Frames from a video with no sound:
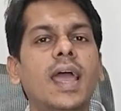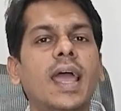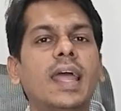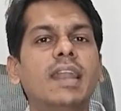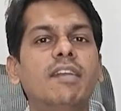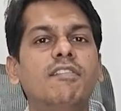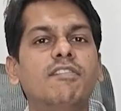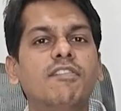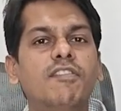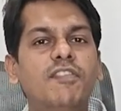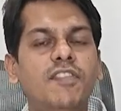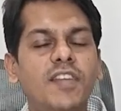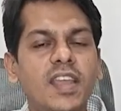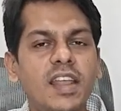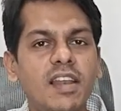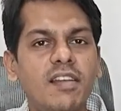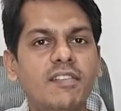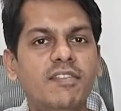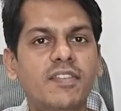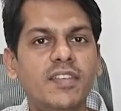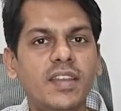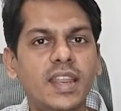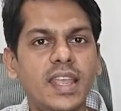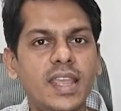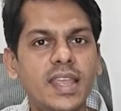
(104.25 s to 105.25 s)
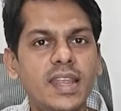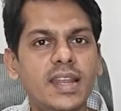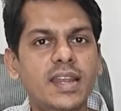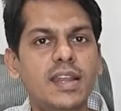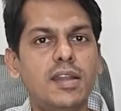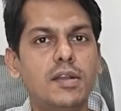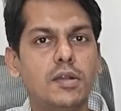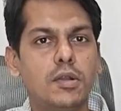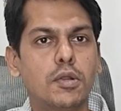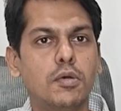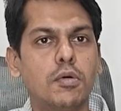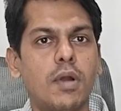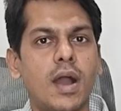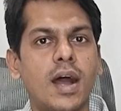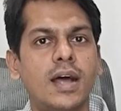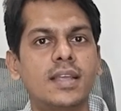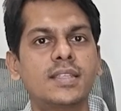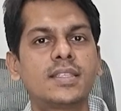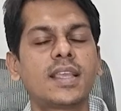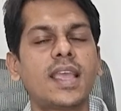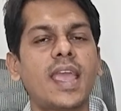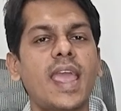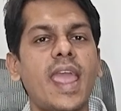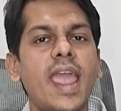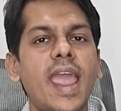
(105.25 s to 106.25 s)
and feel free to
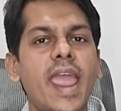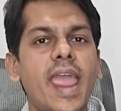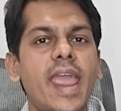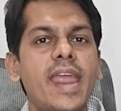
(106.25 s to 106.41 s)
ask